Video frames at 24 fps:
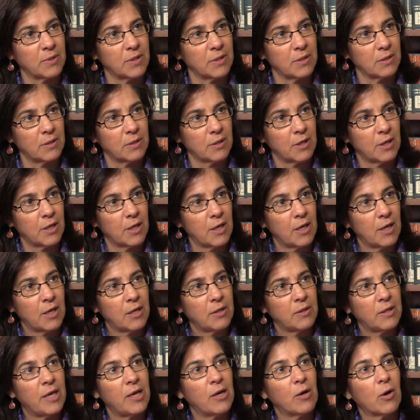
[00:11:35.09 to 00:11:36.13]
None of them are.
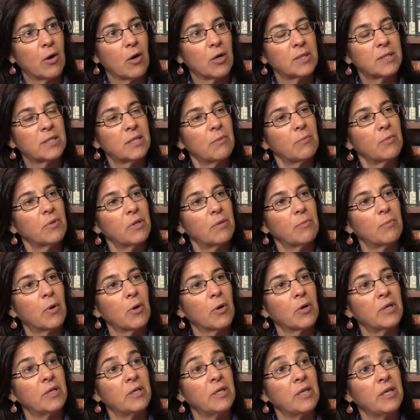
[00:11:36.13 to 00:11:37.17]
They mm-hmm. are some of them
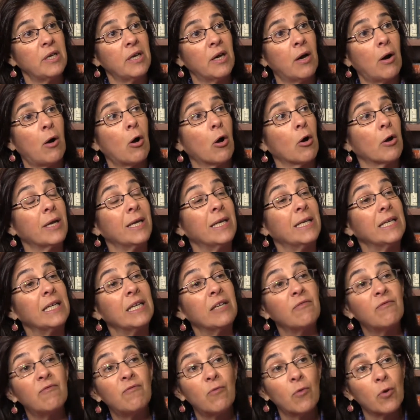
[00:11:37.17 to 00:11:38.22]
are in, are in
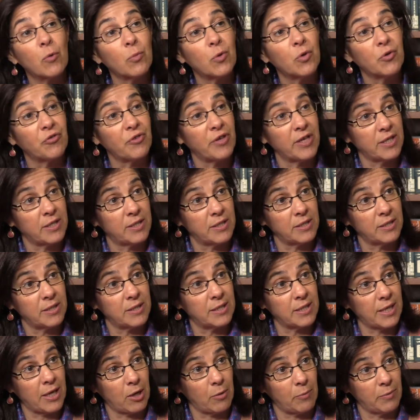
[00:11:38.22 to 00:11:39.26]
informal tented
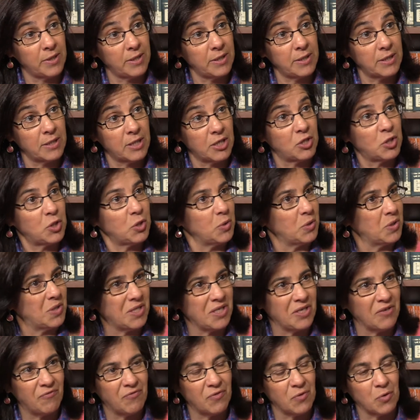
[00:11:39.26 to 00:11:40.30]
settlements that mm-hmm. you
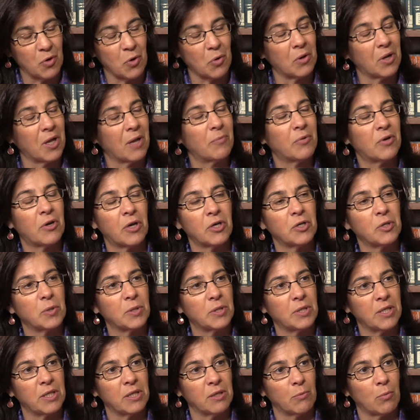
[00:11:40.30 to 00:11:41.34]
see if you go to Lebanon, you
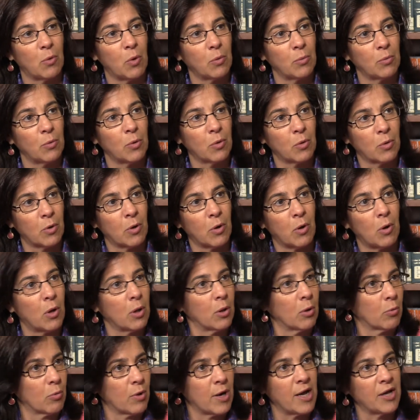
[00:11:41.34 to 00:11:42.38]
see them mm-hmm.
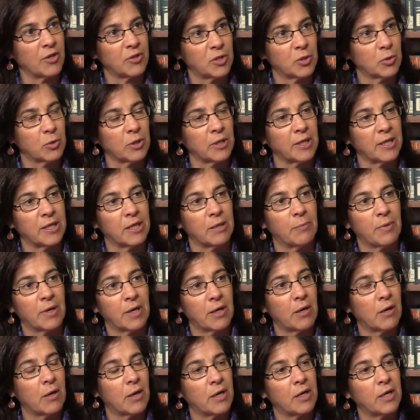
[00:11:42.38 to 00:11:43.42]
all around, certainly in the
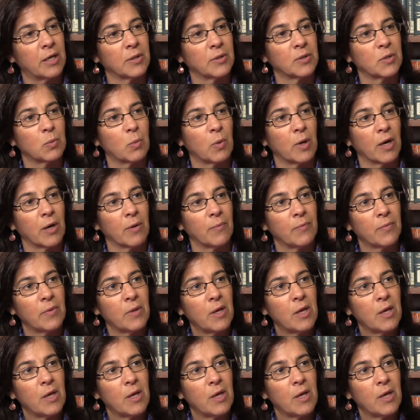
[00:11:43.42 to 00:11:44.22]
Bekaa elsewhere.